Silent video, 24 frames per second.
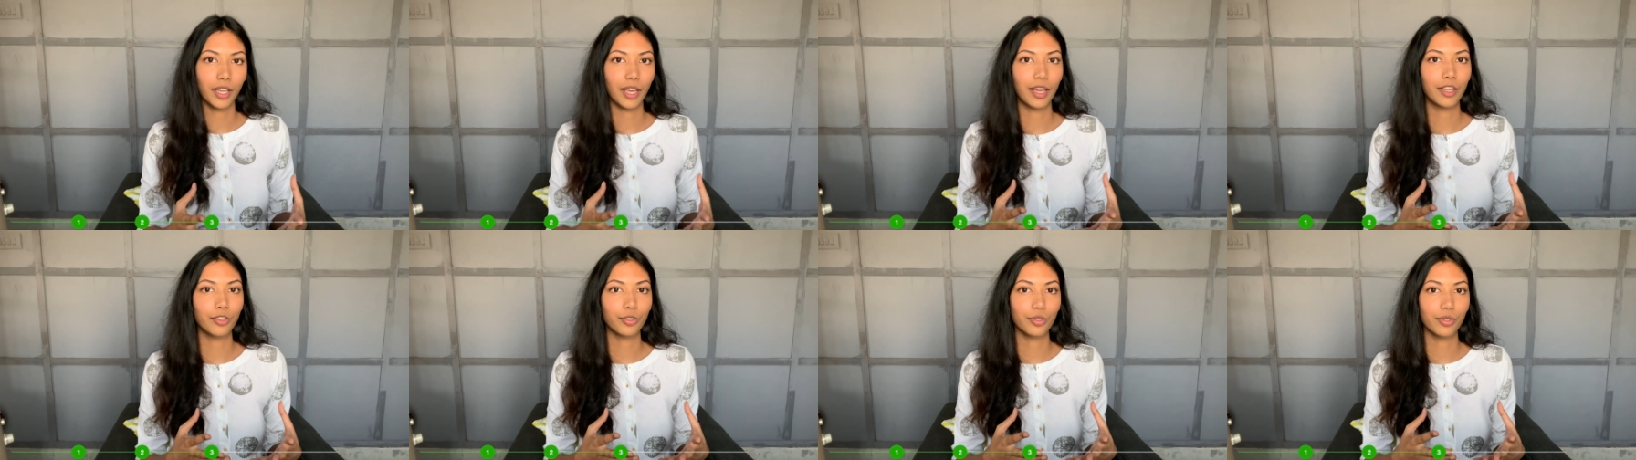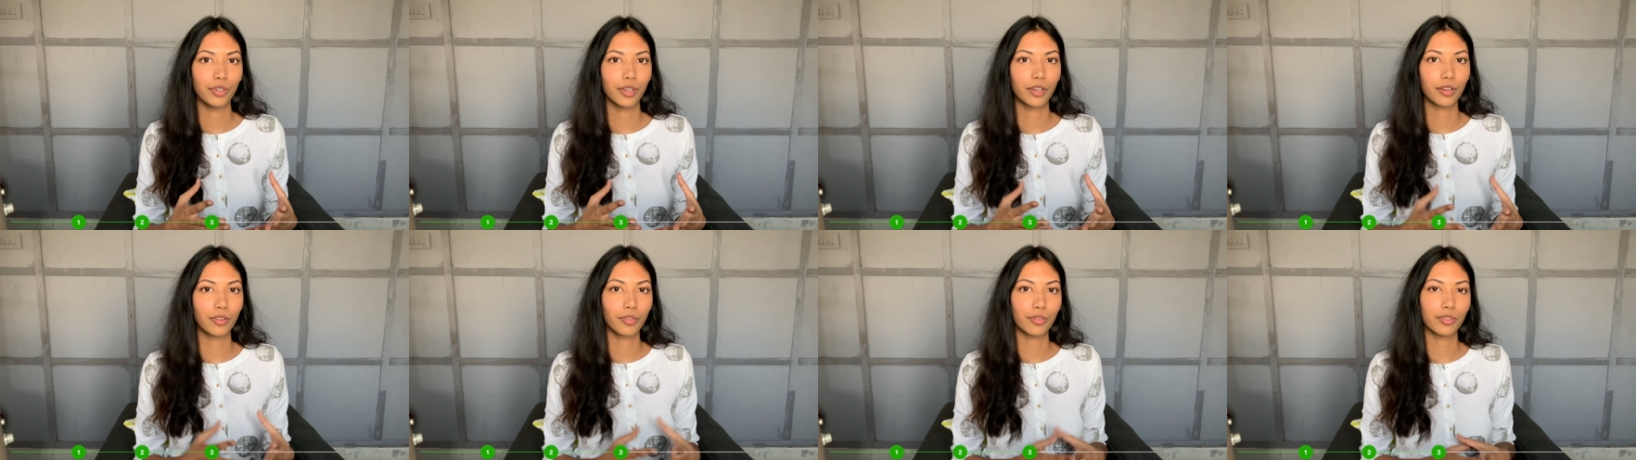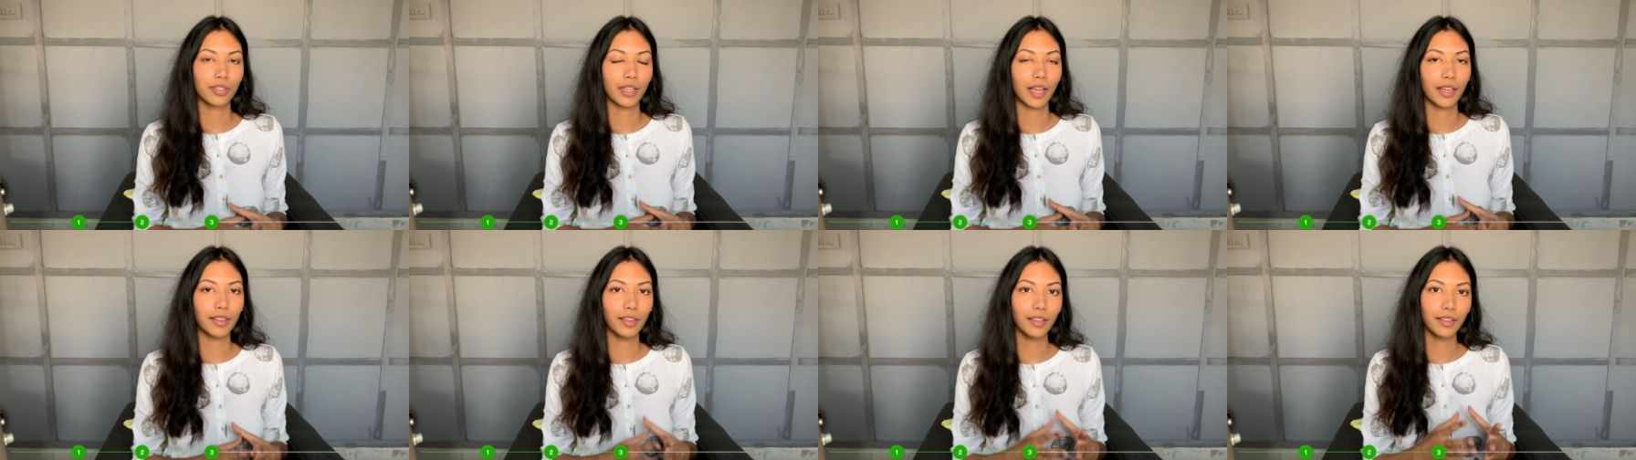engineer because
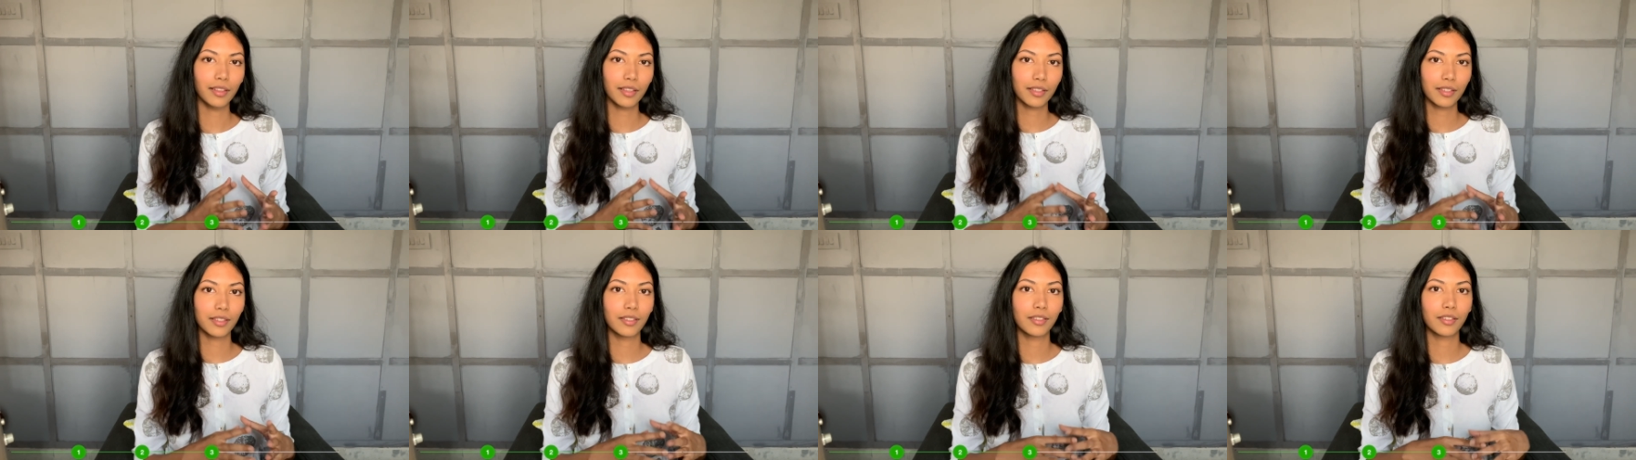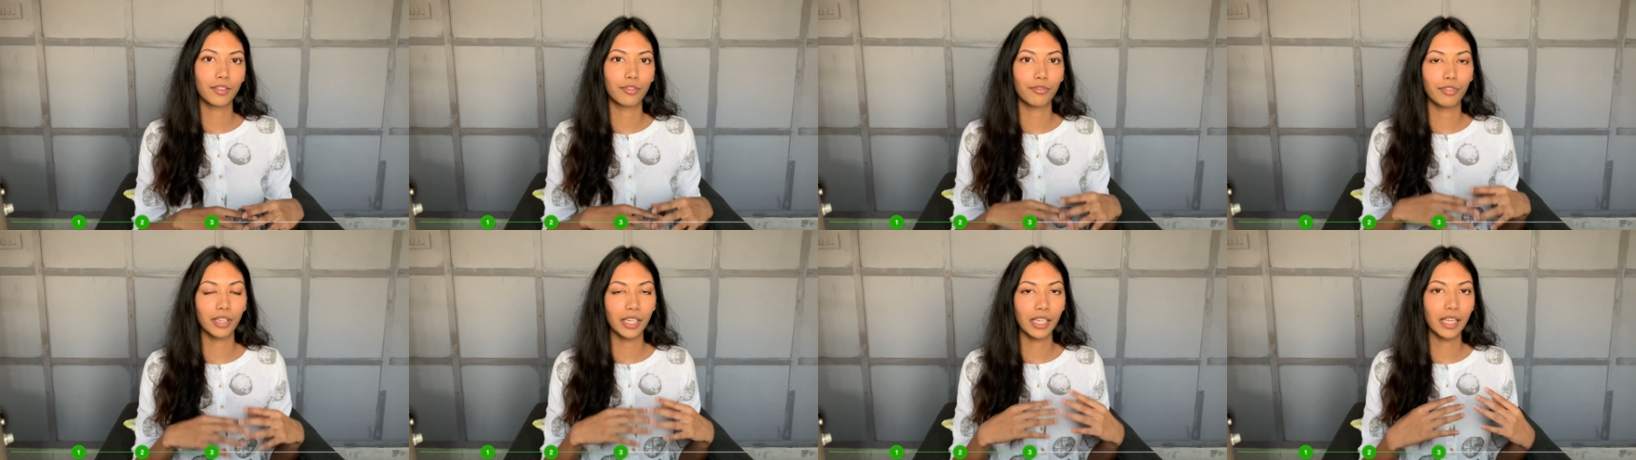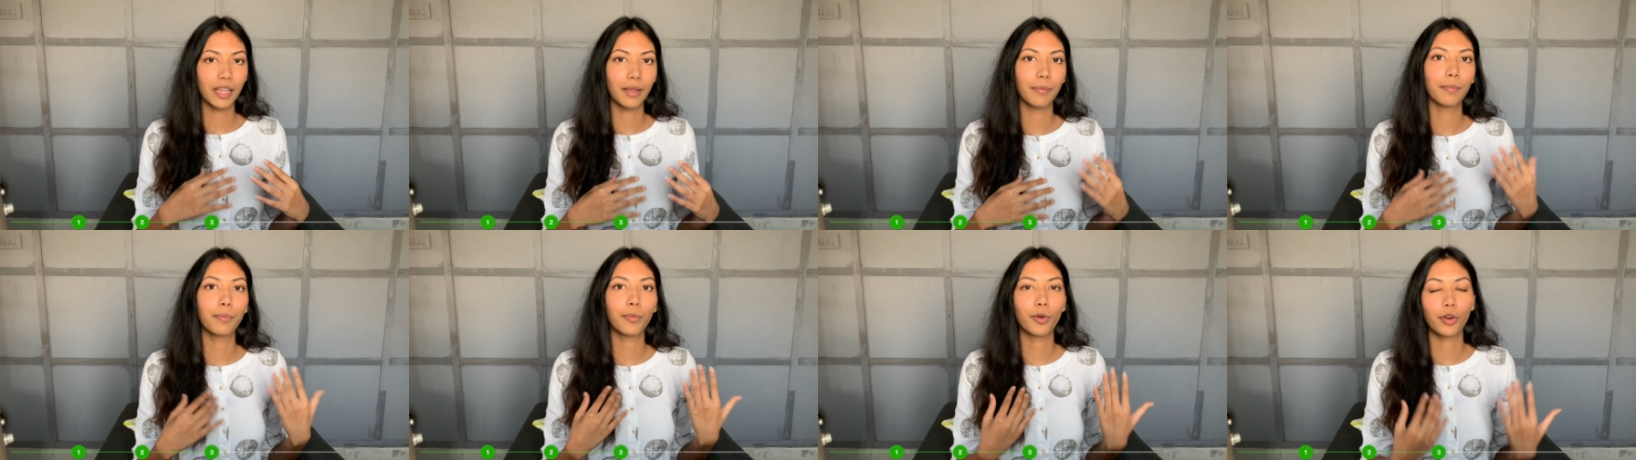I think this is a really
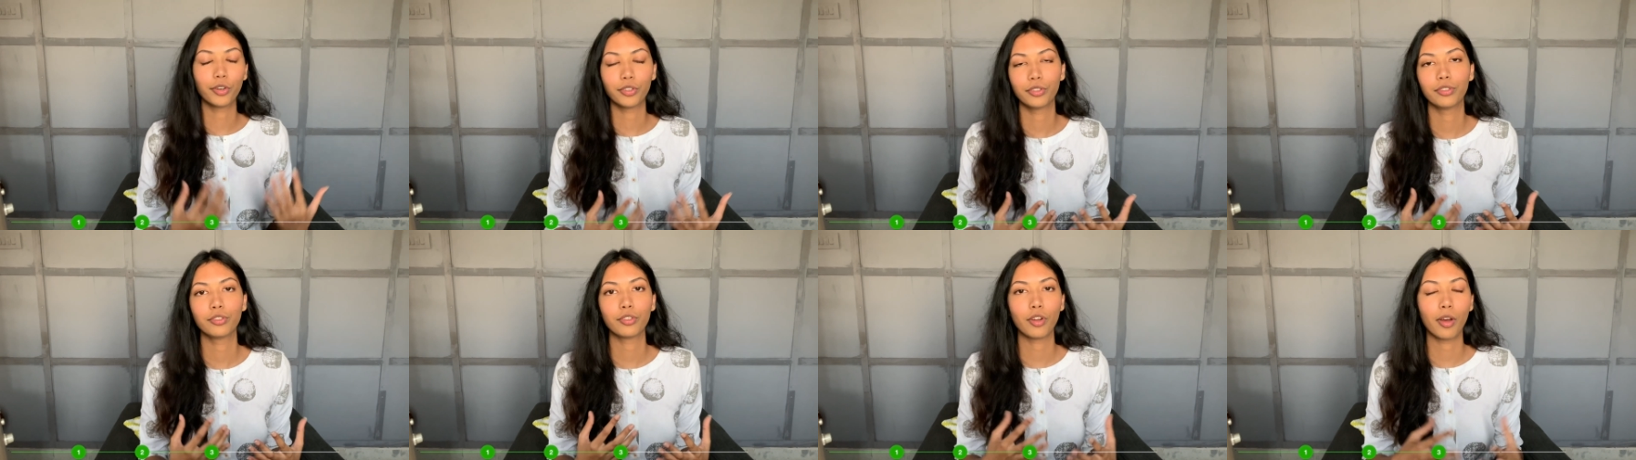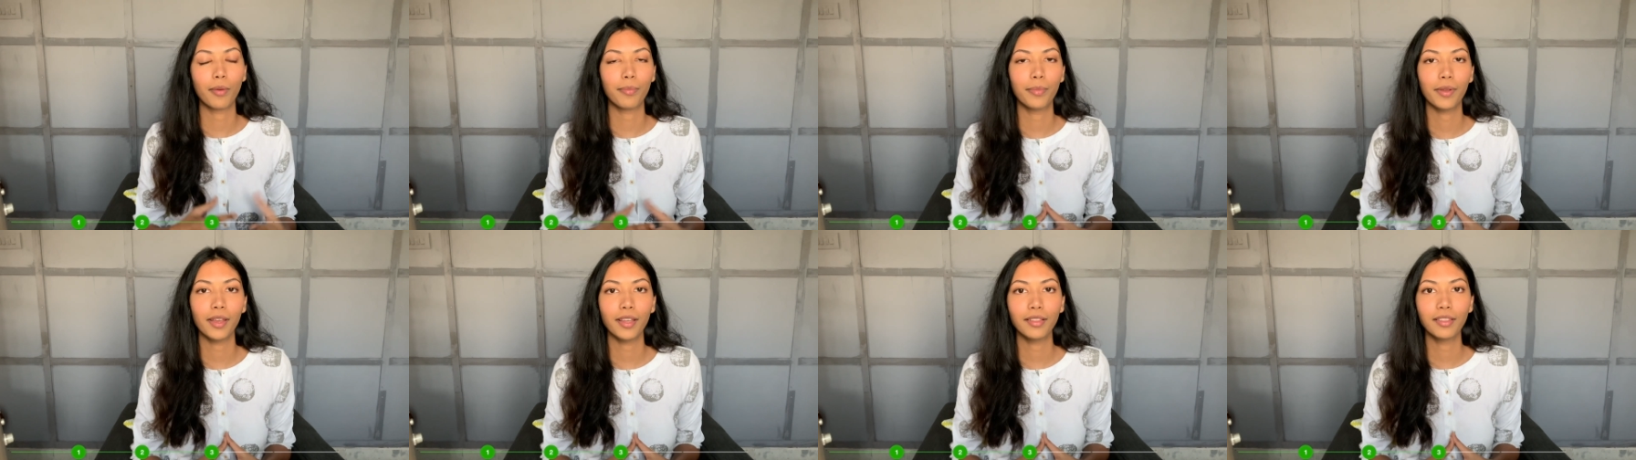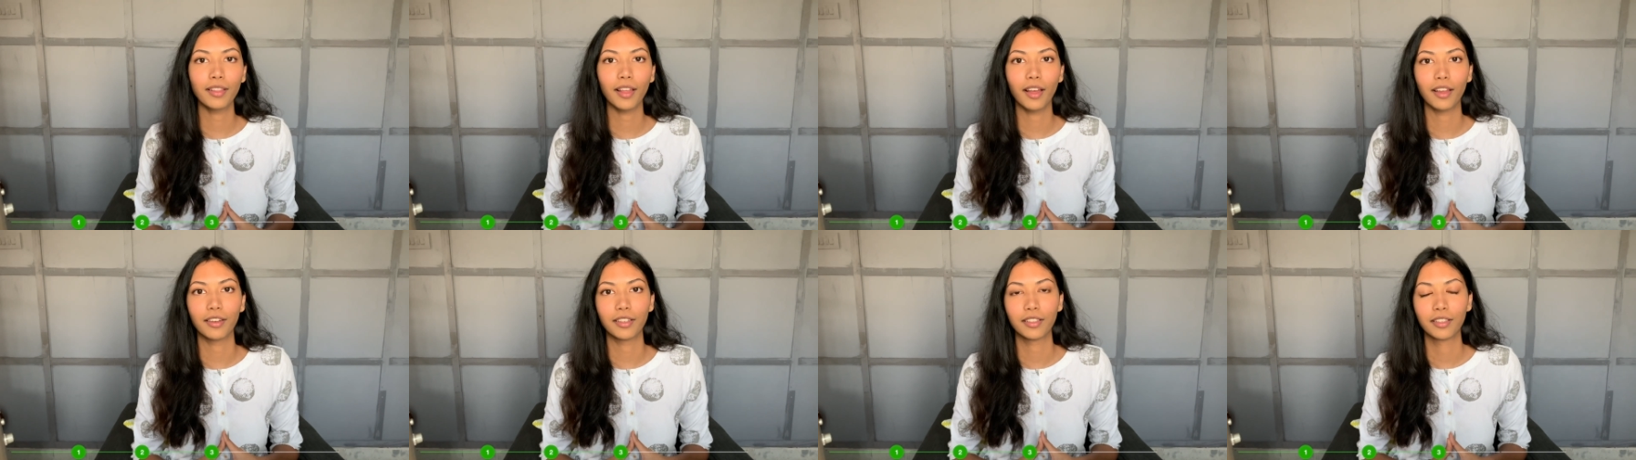important topic
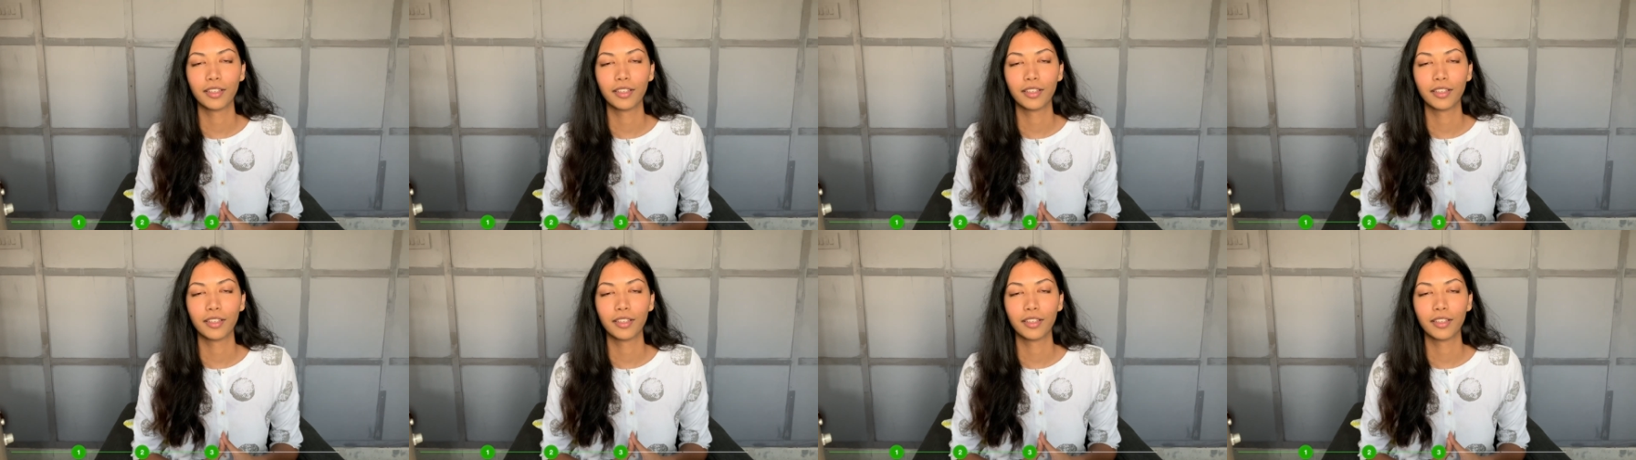that